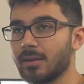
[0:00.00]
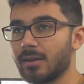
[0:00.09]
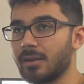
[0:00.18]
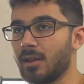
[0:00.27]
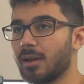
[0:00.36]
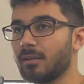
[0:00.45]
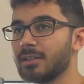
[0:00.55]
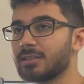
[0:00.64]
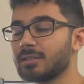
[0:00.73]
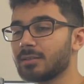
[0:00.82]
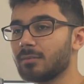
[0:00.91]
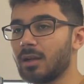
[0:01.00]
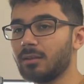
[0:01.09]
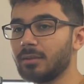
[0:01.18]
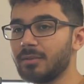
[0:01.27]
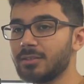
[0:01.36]
Nihilists,
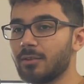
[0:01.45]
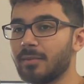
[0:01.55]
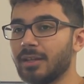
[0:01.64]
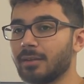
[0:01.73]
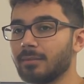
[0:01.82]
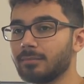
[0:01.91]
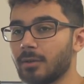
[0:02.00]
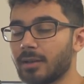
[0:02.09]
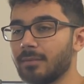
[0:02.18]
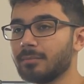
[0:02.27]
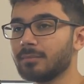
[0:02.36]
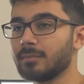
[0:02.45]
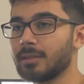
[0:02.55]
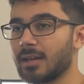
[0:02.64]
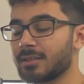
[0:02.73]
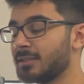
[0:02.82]
there is no meaning. Okay.
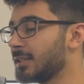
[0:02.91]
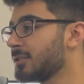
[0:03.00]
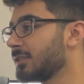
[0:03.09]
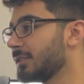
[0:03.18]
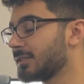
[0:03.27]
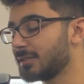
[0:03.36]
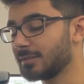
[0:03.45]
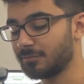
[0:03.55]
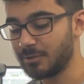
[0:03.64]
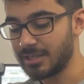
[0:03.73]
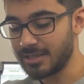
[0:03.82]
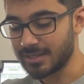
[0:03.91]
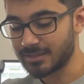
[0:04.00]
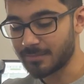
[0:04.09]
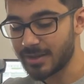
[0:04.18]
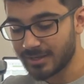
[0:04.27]
Existentialists, we get
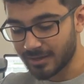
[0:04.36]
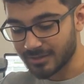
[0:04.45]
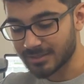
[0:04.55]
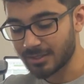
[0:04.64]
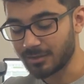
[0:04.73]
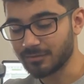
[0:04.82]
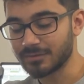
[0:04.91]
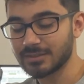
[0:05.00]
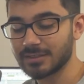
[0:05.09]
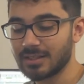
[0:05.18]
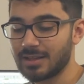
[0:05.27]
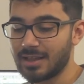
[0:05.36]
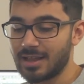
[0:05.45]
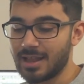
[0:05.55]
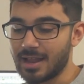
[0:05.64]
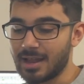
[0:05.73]
to make it ourselves.
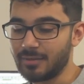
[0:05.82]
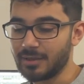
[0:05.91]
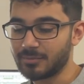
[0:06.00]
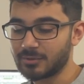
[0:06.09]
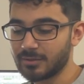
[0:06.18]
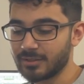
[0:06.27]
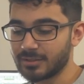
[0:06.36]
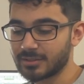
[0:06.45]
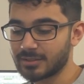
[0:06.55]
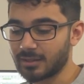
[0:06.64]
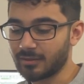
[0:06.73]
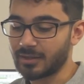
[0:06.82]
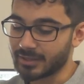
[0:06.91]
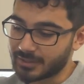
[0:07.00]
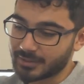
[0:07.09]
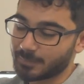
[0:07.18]
And the absurdists are like,